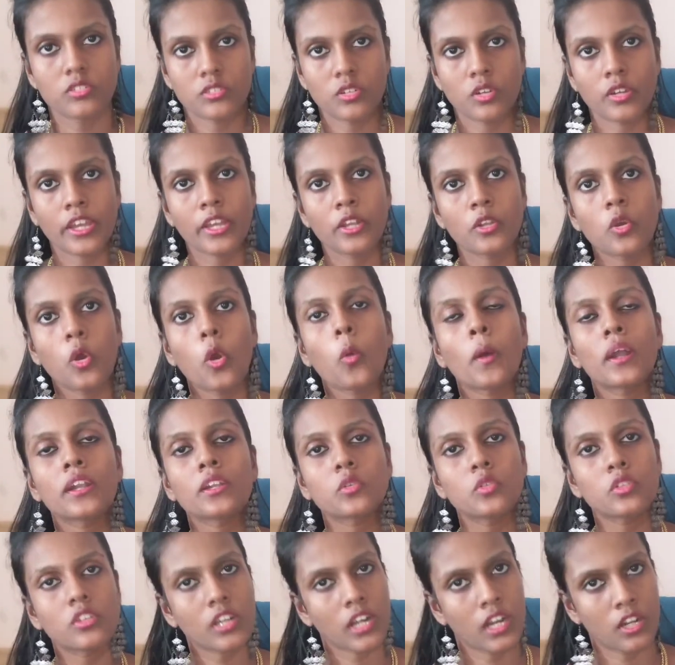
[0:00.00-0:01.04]
Okay, no
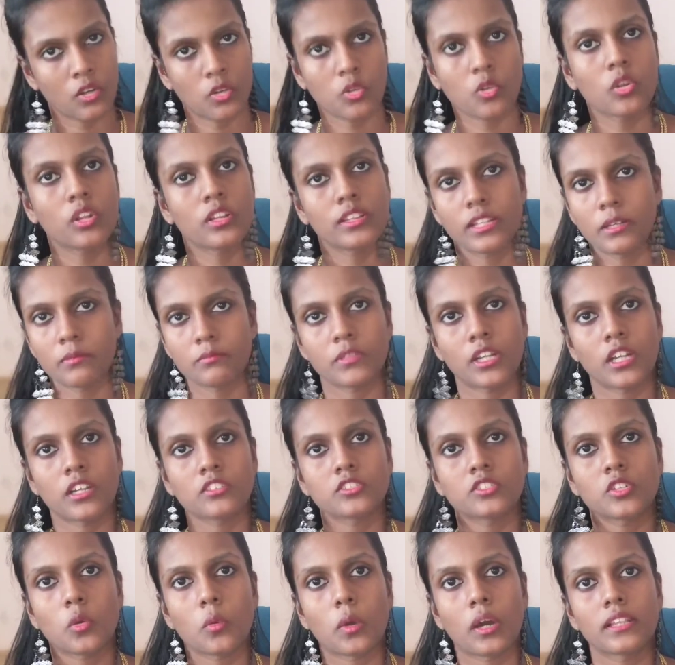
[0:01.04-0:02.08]
one could control them, that
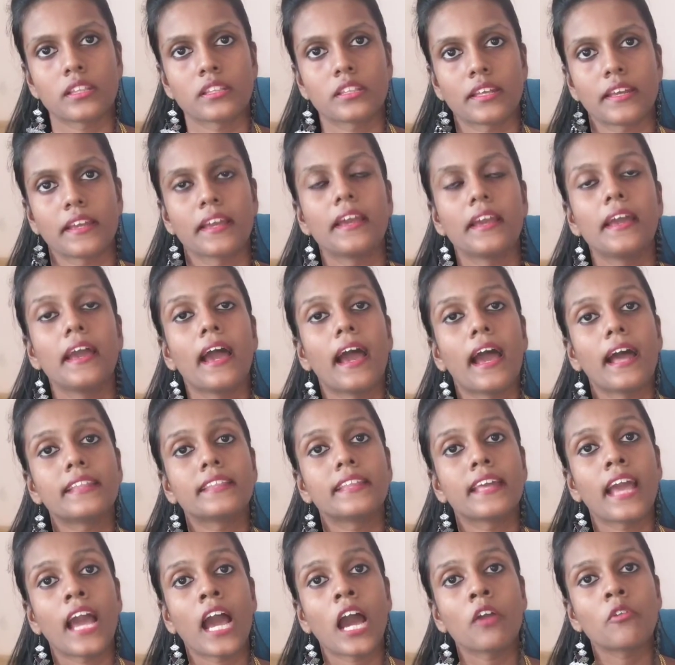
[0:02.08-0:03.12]
is the one thing. And
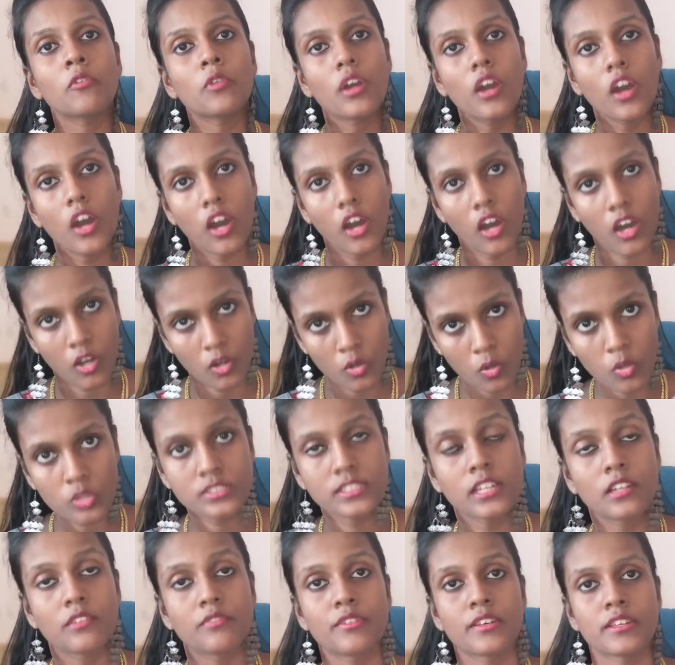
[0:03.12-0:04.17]
they have low
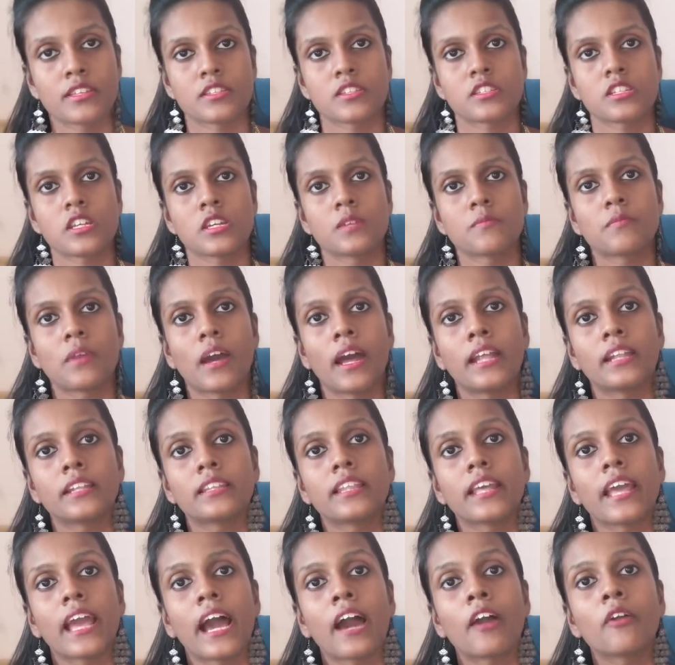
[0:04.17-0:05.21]
self-esteem,
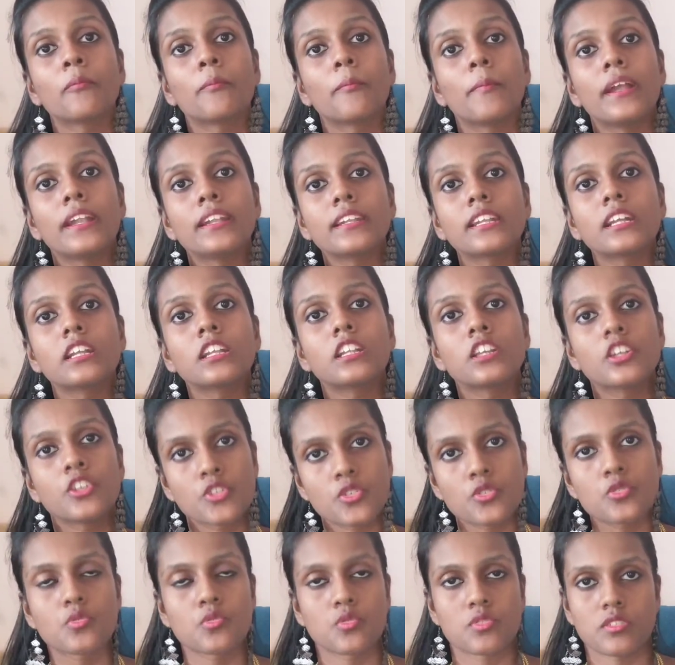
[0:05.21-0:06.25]
and they have mental
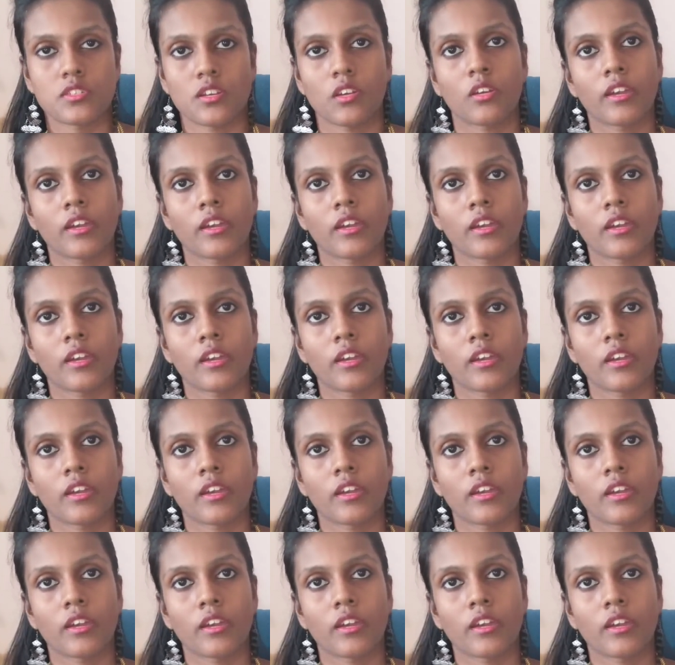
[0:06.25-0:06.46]
issues.